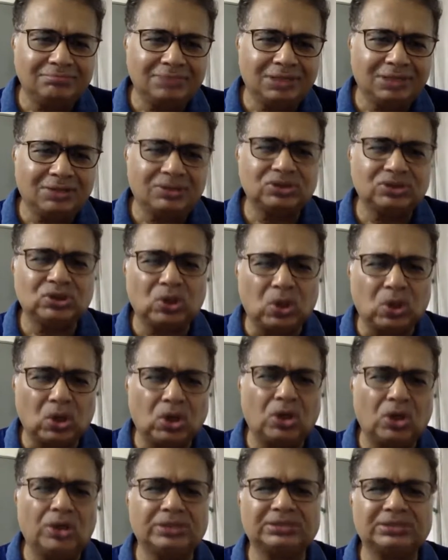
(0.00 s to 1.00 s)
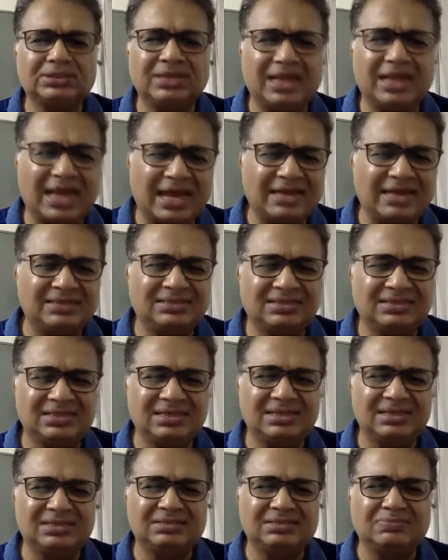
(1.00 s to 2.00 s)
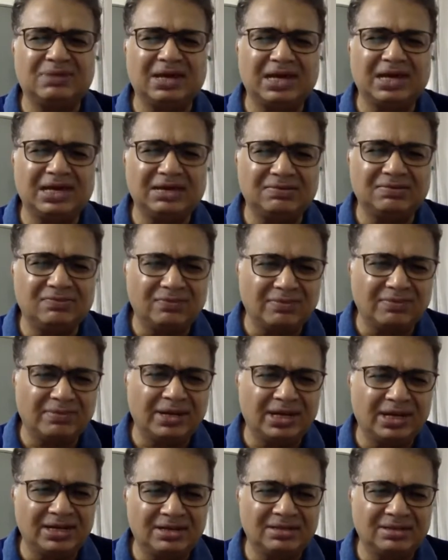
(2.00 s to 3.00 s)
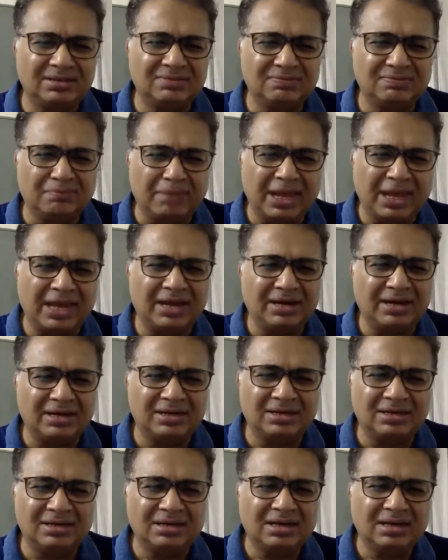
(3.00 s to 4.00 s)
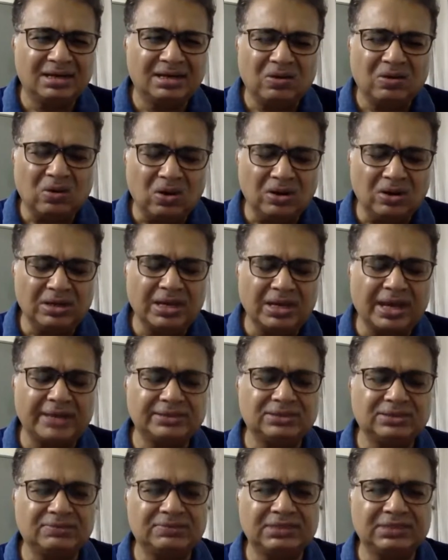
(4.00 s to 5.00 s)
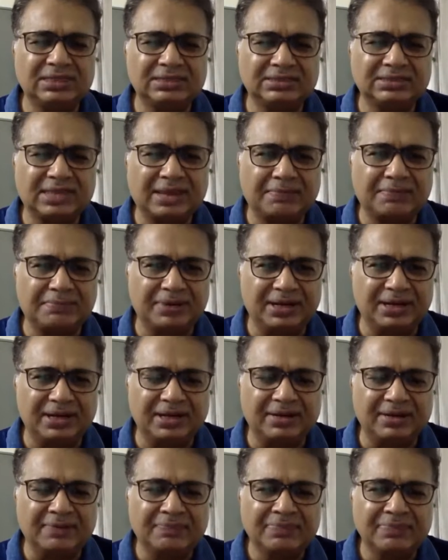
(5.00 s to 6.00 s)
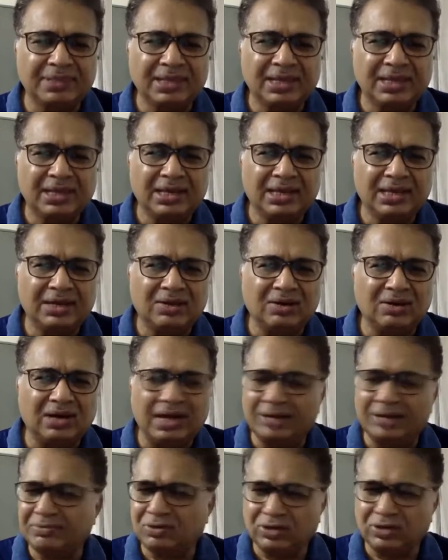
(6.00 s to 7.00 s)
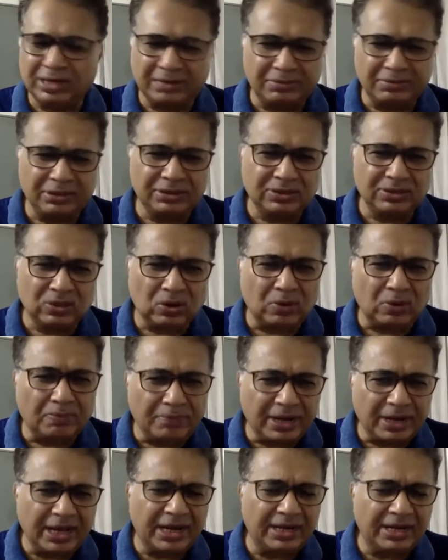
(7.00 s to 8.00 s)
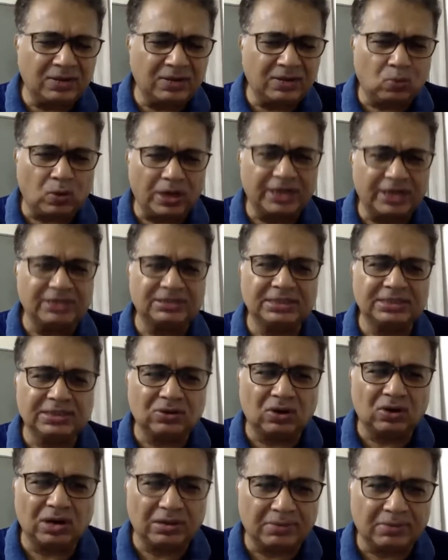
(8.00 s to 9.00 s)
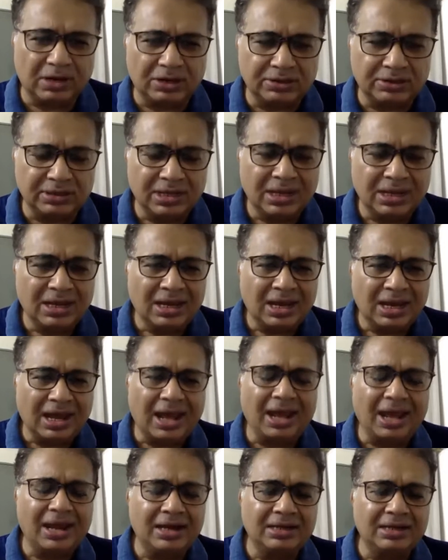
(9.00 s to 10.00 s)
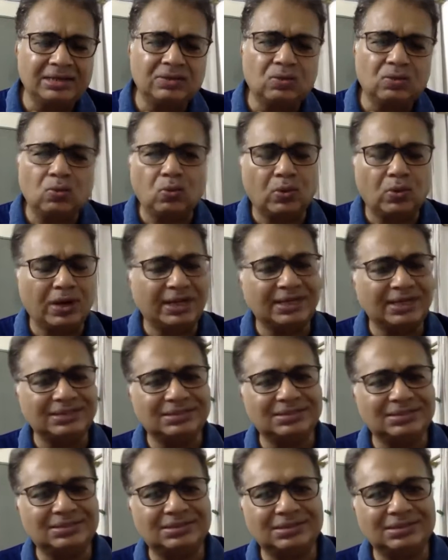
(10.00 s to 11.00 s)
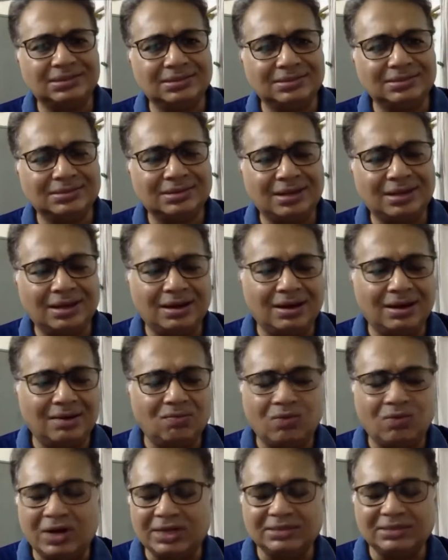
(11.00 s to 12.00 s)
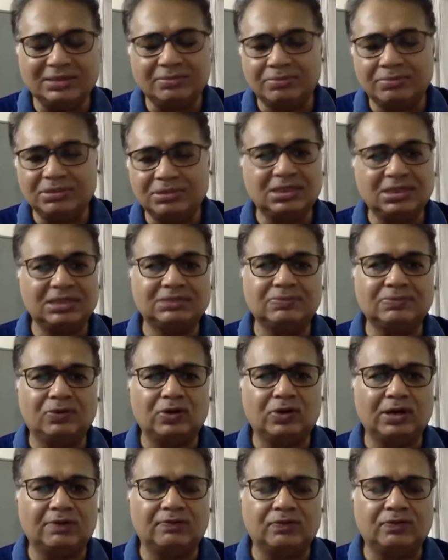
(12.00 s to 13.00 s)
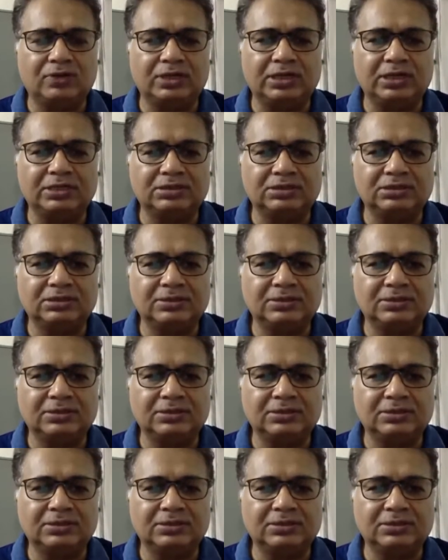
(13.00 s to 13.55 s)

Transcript: songs, dances by women, men, all kinds of things happening. I'm not able to comprehend what is it all about and what is the business model for this.